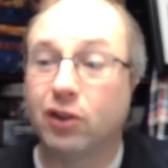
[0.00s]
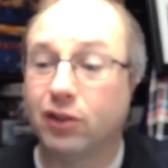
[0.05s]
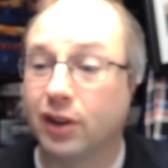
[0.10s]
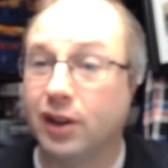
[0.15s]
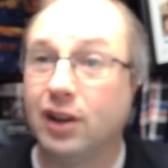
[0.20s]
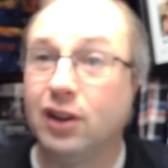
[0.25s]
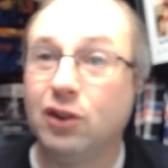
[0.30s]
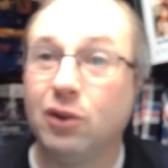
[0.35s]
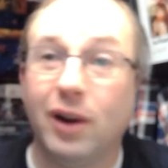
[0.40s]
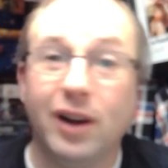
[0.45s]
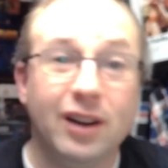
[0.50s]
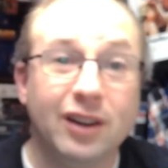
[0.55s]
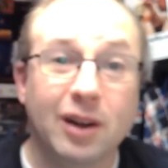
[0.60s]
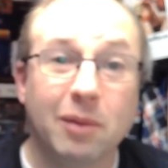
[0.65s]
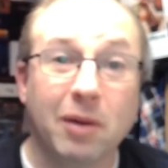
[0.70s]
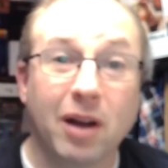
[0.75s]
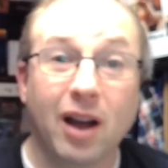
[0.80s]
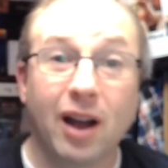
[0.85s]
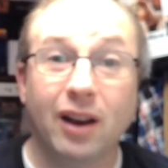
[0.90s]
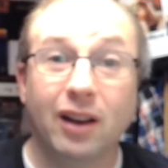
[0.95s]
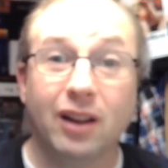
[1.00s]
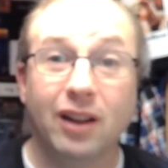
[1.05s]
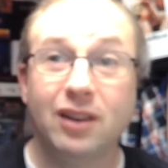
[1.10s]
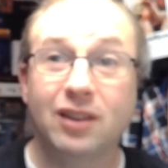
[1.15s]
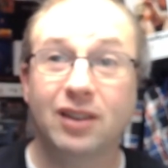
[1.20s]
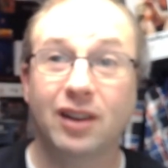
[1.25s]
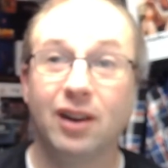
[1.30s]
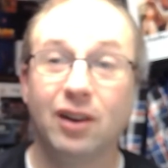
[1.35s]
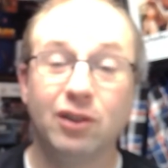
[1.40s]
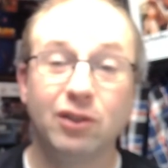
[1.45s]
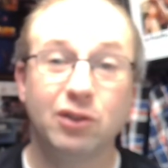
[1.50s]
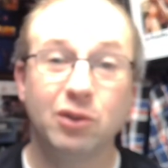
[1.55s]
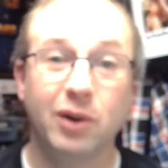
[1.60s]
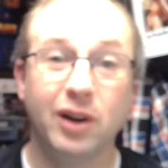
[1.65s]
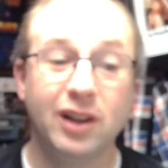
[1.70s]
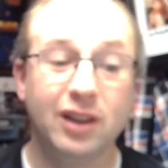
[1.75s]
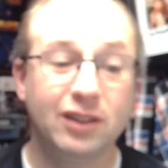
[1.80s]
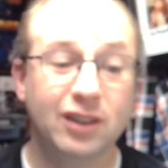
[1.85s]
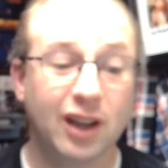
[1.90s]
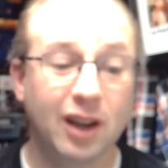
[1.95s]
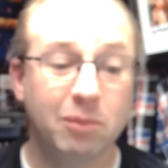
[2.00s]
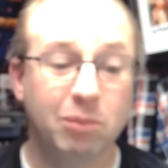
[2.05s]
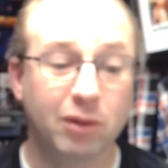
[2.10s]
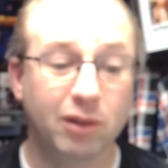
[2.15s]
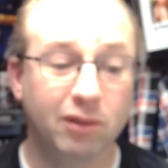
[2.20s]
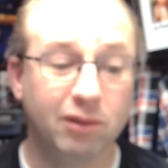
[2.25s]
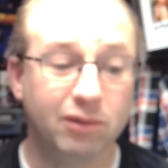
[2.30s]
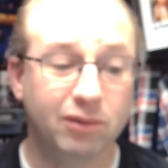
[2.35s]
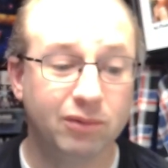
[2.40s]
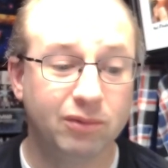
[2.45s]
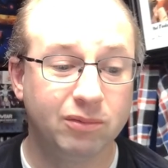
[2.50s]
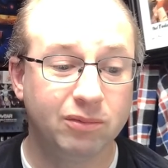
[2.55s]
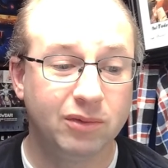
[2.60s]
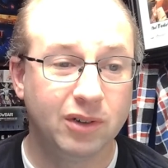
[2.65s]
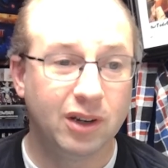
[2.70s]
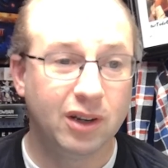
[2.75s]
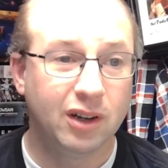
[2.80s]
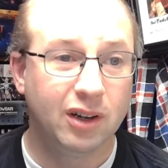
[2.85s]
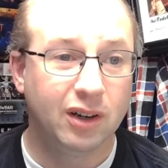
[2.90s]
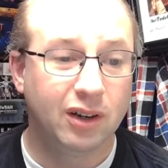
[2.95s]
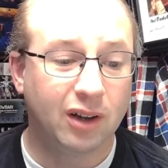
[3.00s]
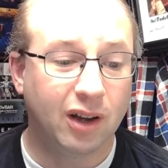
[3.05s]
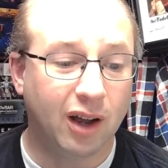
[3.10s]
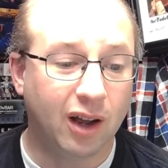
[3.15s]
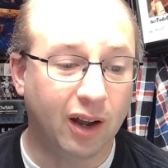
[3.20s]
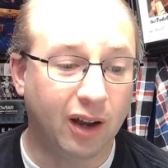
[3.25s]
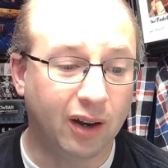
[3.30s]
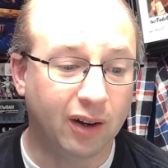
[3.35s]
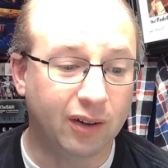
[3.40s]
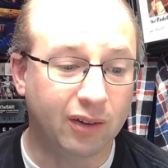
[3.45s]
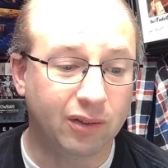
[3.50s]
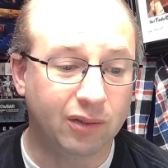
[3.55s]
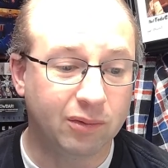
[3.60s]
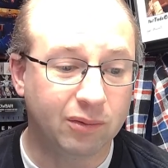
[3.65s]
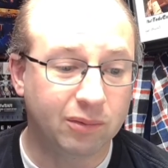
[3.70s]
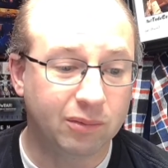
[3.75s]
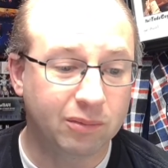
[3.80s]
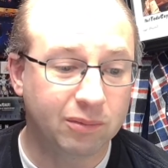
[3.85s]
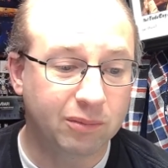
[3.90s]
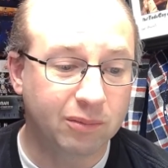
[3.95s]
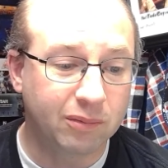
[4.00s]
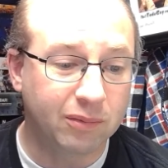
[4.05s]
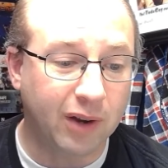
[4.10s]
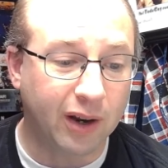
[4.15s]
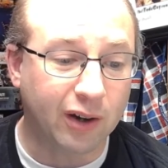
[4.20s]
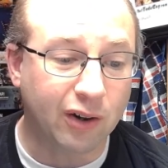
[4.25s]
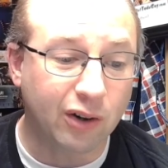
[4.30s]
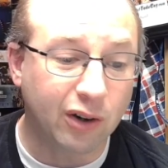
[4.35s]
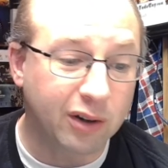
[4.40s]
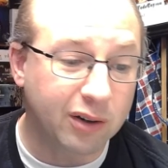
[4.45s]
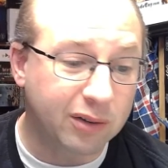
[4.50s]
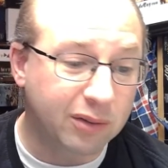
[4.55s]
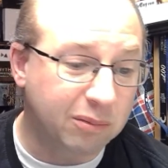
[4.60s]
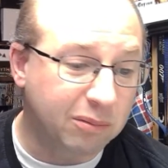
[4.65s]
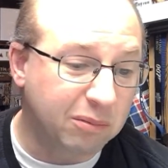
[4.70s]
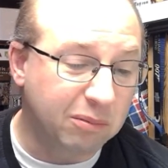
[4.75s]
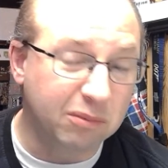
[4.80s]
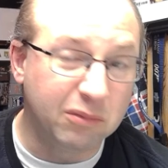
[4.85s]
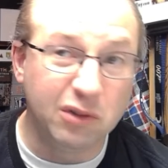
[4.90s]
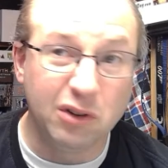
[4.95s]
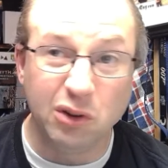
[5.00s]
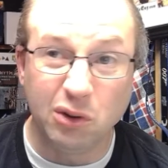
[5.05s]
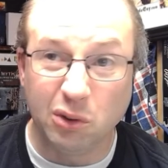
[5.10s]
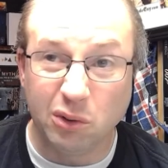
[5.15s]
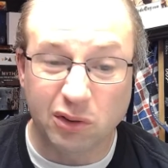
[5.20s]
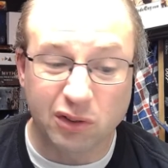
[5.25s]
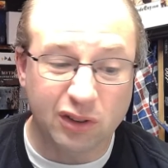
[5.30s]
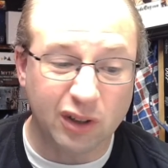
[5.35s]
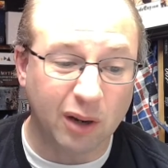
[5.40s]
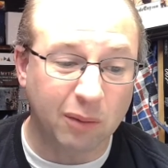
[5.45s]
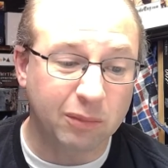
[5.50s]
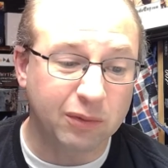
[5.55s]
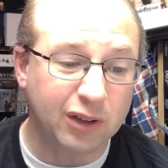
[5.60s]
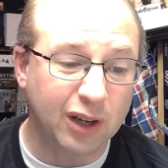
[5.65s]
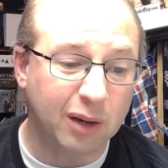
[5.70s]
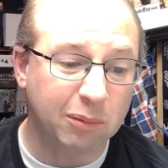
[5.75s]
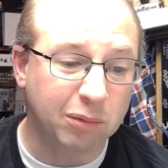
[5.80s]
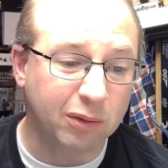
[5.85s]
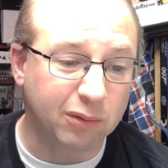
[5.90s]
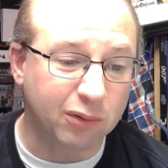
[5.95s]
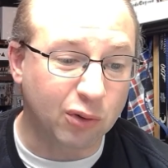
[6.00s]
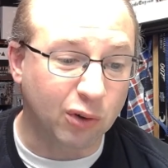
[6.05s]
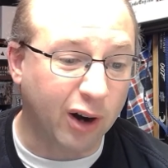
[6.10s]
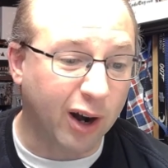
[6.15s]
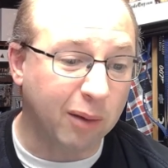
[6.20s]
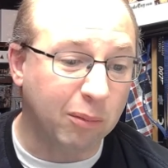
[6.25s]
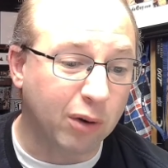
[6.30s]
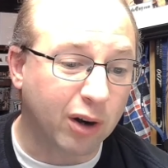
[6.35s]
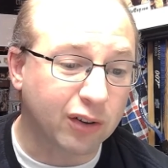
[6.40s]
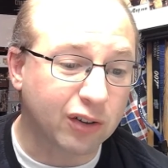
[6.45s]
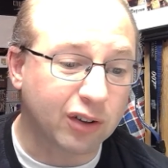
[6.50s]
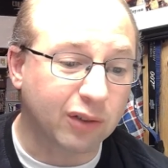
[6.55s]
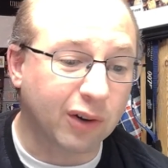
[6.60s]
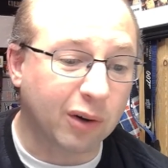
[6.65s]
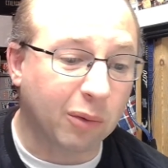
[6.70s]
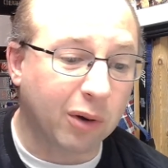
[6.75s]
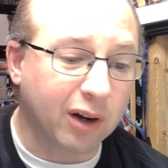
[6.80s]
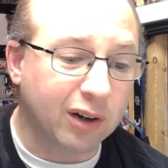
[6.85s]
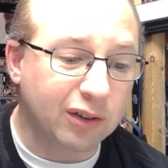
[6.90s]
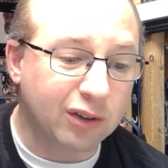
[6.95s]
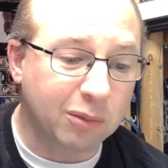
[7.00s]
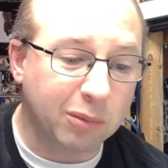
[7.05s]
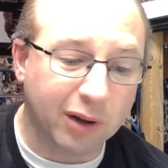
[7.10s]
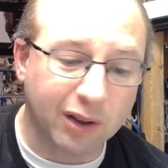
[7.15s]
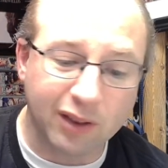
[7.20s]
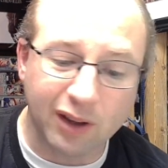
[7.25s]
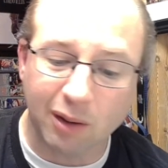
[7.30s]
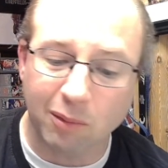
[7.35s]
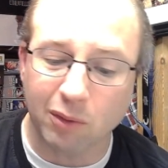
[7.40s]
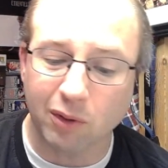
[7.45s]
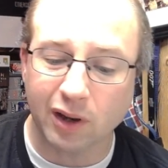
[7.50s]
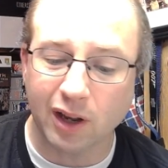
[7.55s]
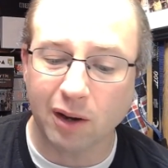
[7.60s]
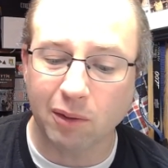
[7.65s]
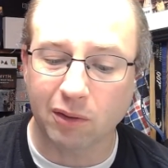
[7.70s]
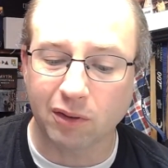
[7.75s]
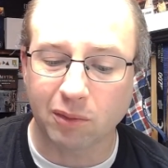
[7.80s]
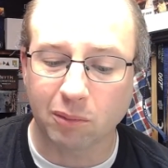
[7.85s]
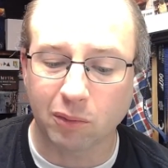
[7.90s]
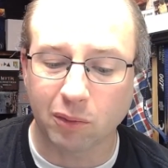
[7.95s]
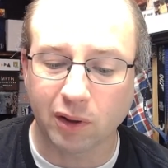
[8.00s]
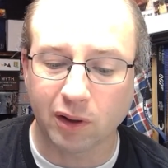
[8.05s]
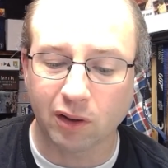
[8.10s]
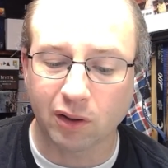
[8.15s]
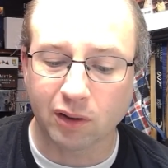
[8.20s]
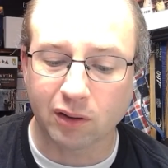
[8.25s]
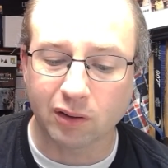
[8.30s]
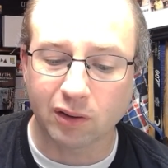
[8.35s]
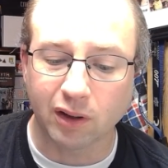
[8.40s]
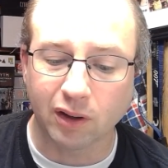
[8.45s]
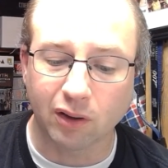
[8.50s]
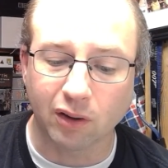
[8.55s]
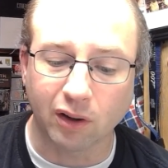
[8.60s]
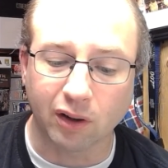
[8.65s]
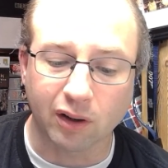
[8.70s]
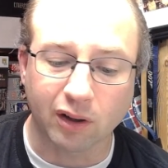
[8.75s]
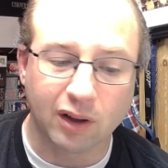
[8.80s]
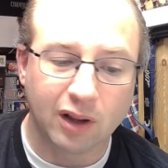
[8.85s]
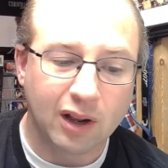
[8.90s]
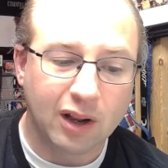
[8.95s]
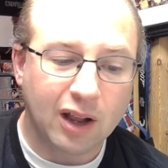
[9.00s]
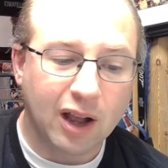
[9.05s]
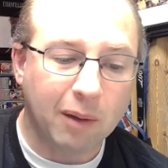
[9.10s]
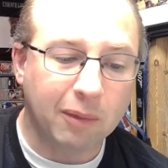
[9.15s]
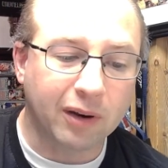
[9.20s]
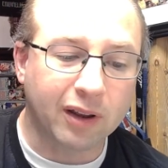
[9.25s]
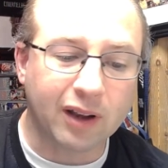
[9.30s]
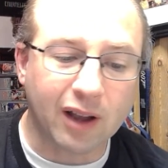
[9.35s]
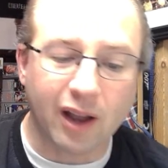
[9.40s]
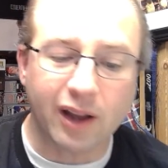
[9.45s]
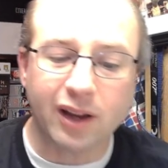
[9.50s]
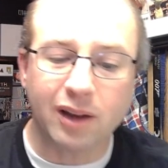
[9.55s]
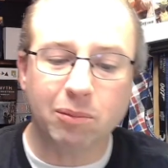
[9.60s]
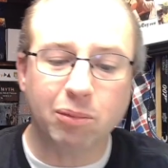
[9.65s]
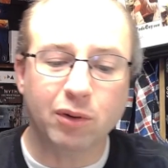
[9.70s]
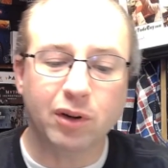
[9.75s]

I didn't do any type of highlights. I don't do any type of uh, I could do some type of dry brushing if I wanted to, but I think I'm okay with them the way they look they look. I mean like I could put